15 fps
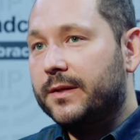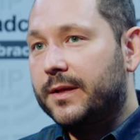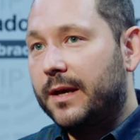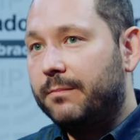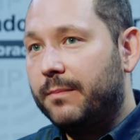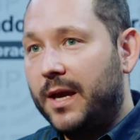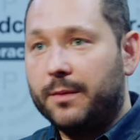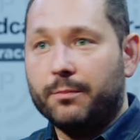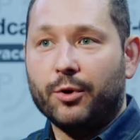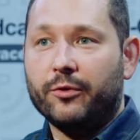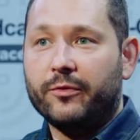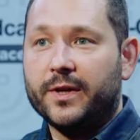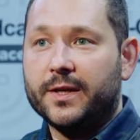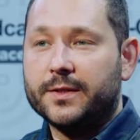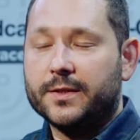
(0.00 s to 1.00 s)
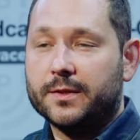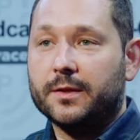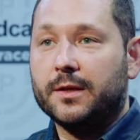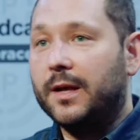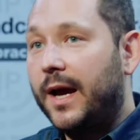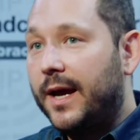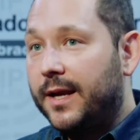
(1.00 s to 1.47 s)
that make movies,
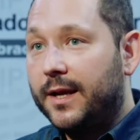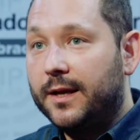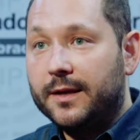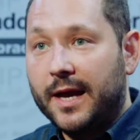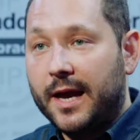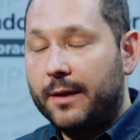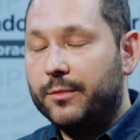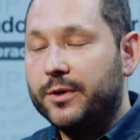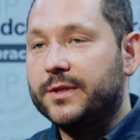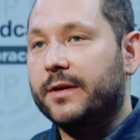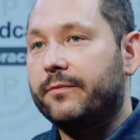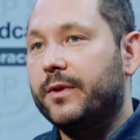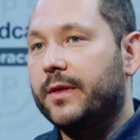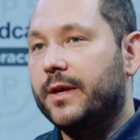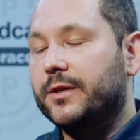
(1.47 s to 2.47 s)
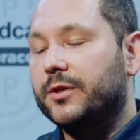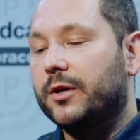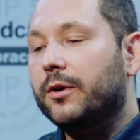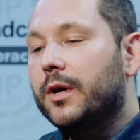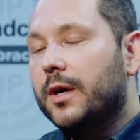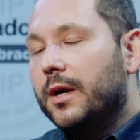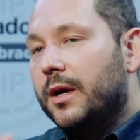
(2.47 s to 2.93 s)
lighting, cameras, everything. So